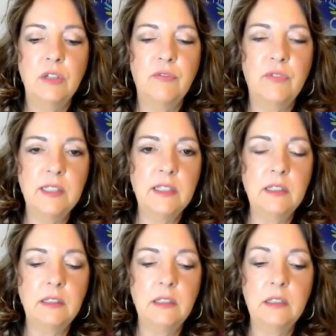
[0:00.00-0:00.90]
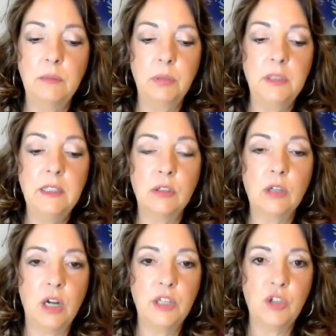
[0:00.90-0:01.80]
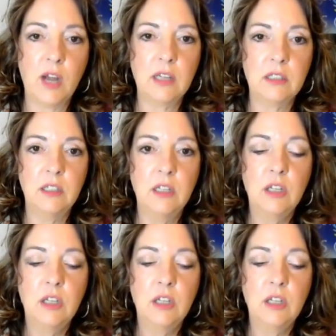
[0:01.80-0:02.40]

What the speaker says: physically complete their contract.